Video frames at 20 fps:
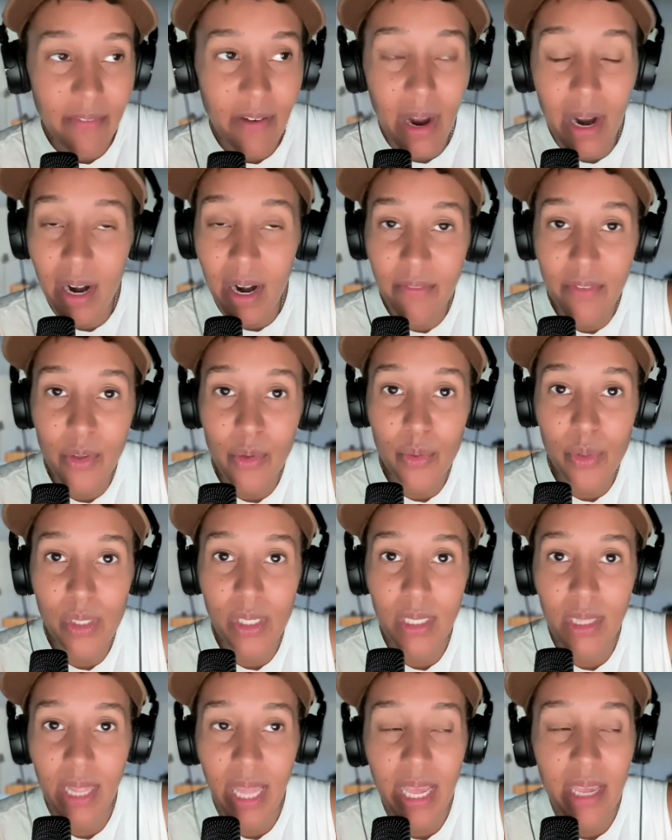However you
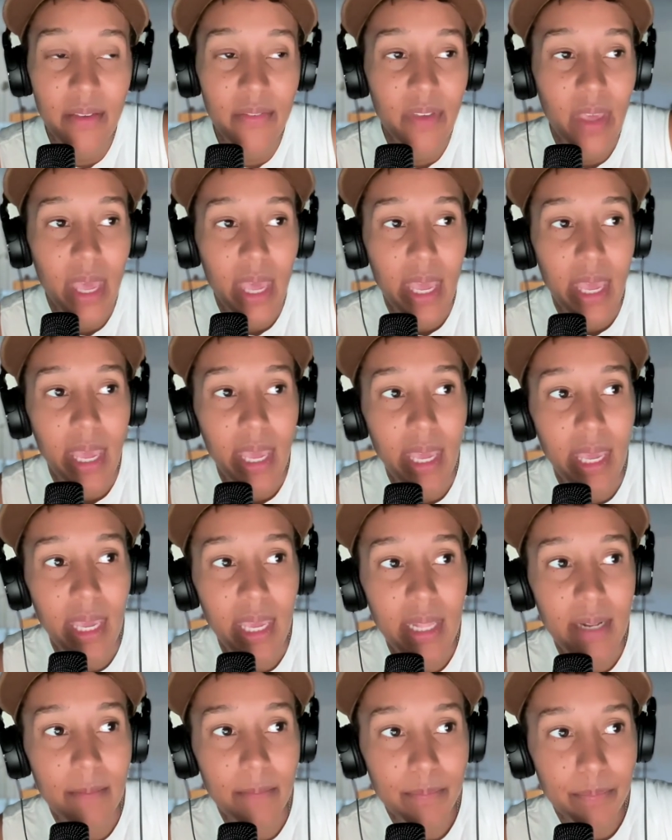see life,
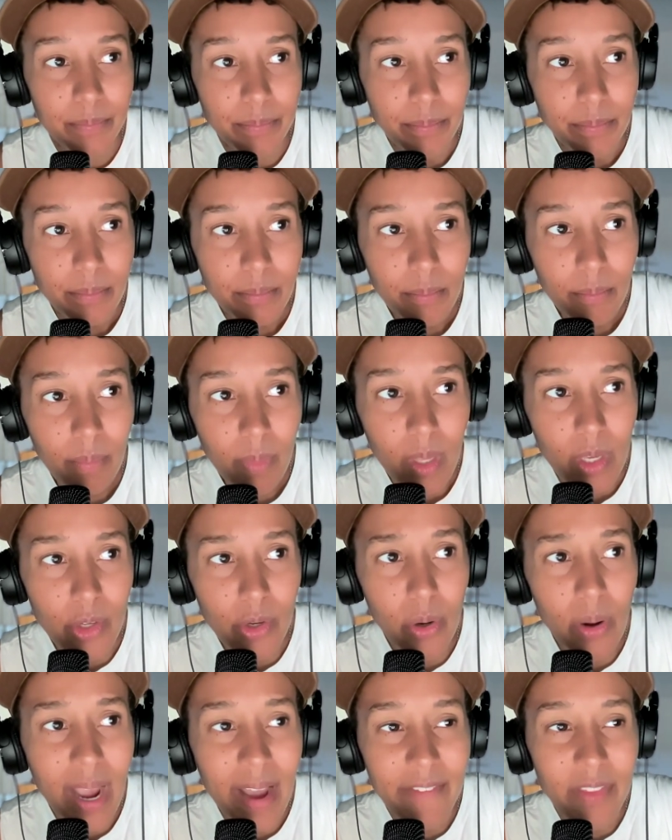and you
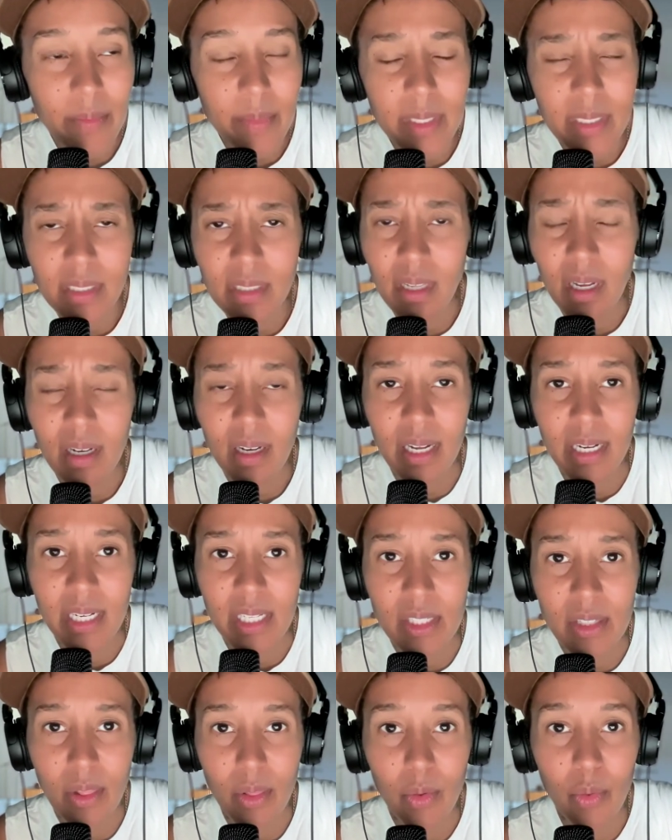don't have to be stuck on
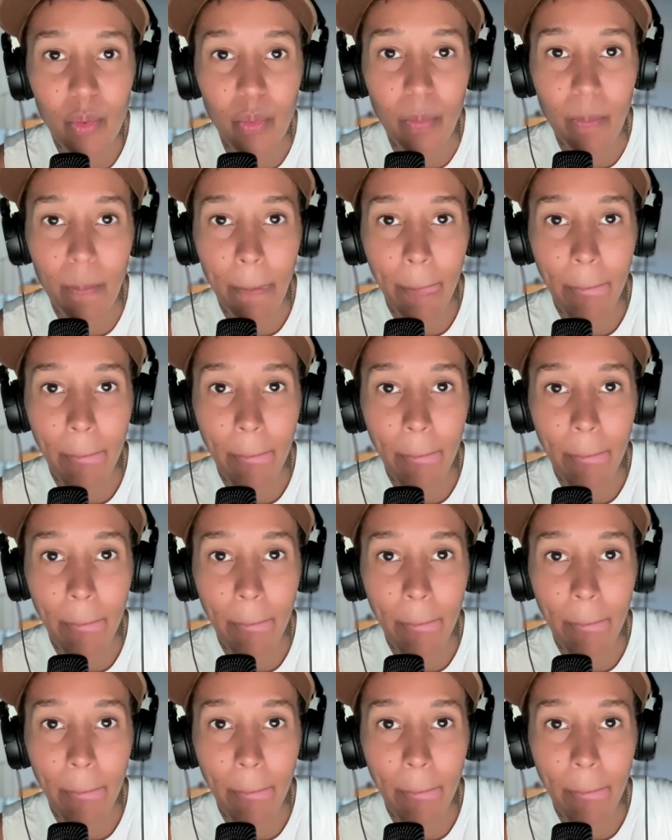this loop.